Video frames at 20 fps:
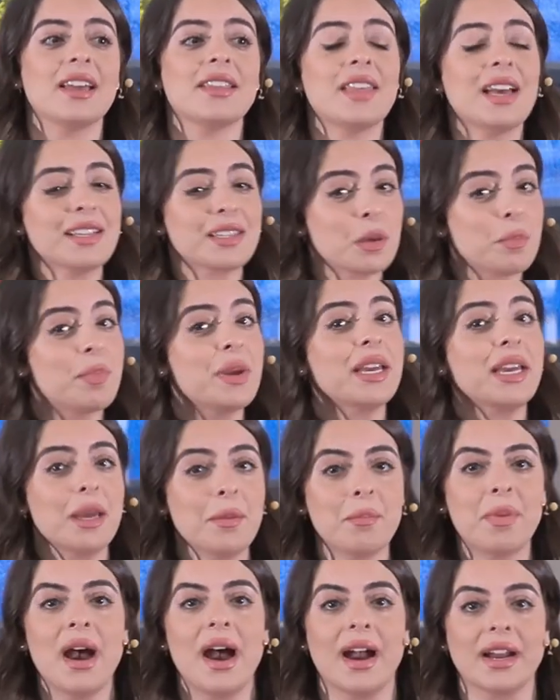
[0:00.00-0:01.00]
that's a big
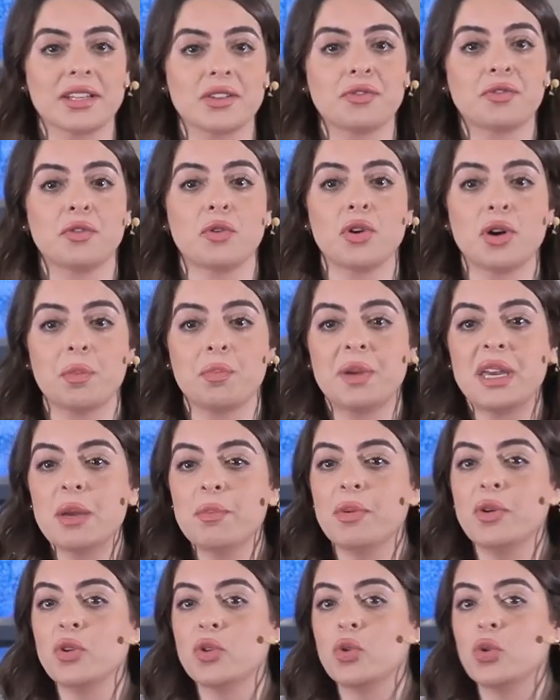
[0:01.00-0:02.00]
impact for
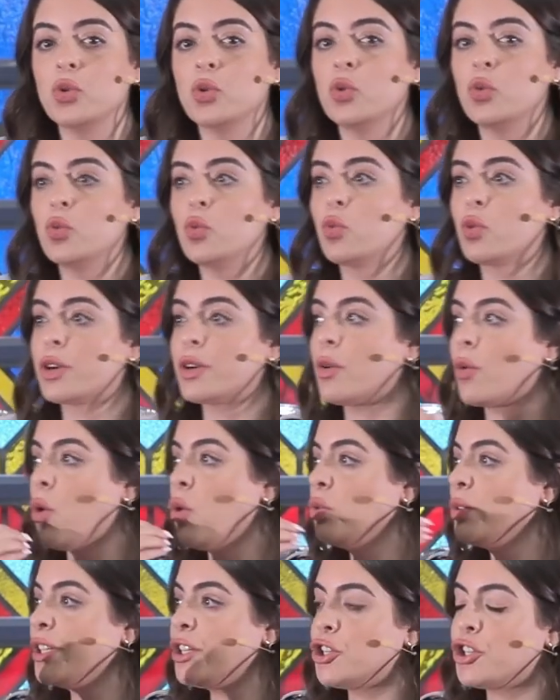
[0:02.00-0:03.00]
people who were
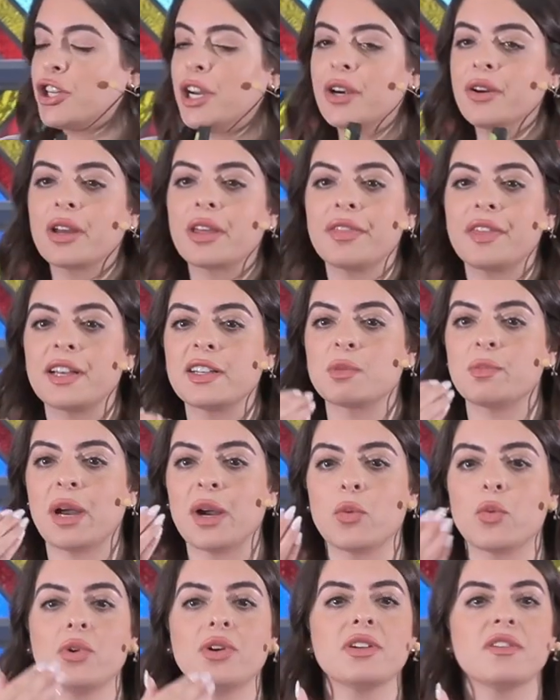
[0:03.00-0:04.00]
only sharing things by
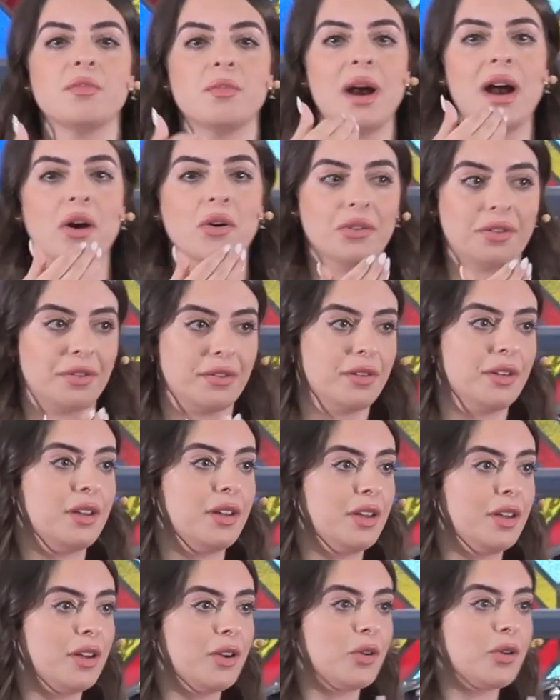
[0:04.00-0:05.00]
word of mouth.
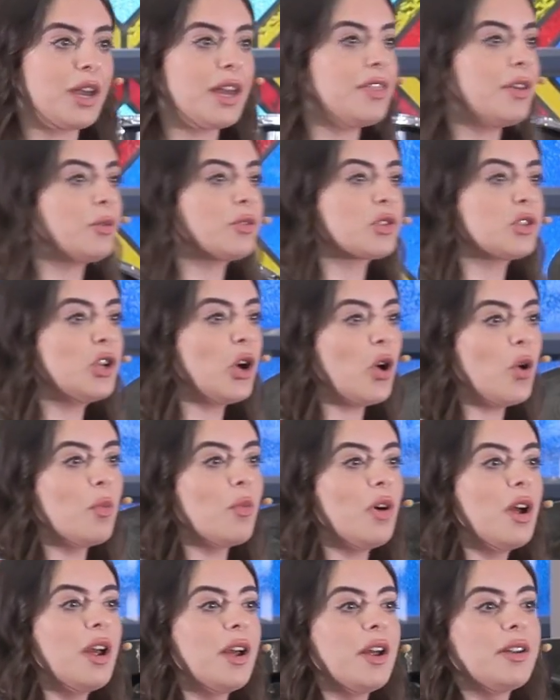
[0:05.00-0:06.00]
Okay, there was
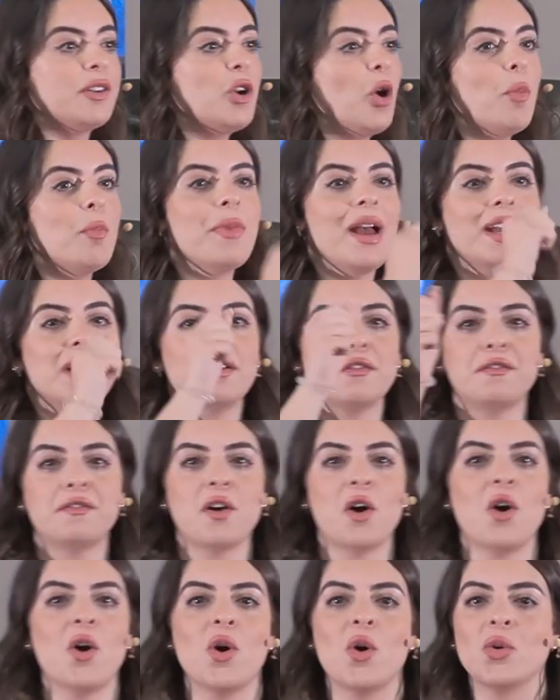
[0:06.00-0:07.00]
no, no
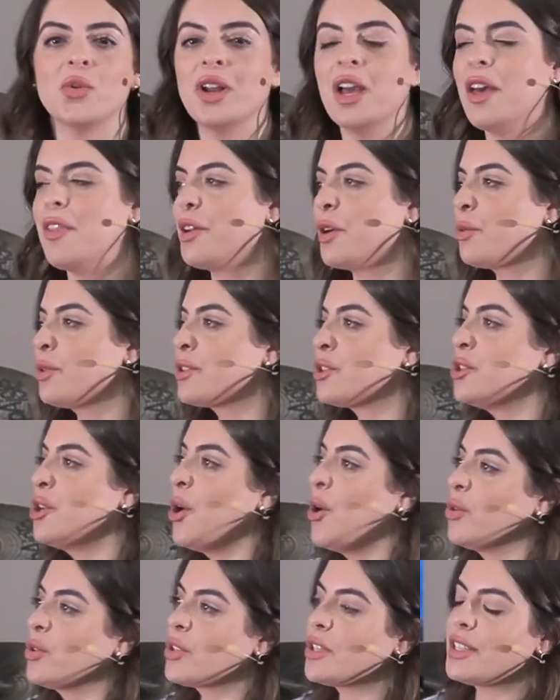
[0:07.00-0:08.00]
megaphone, there was
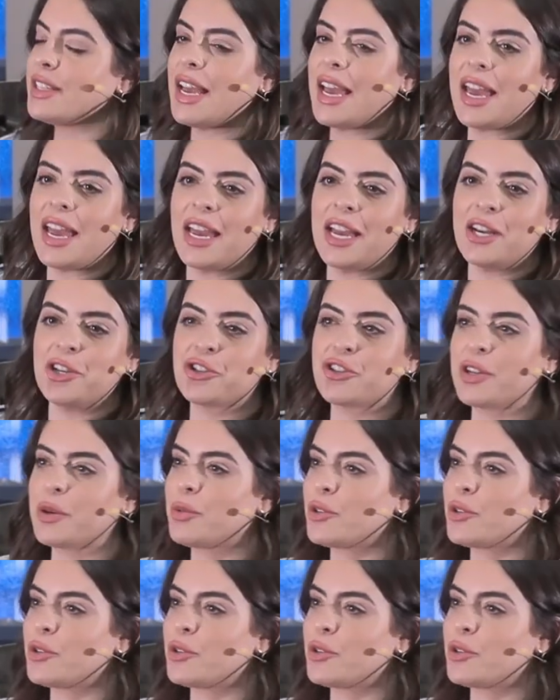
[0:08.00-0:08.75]
no stage, there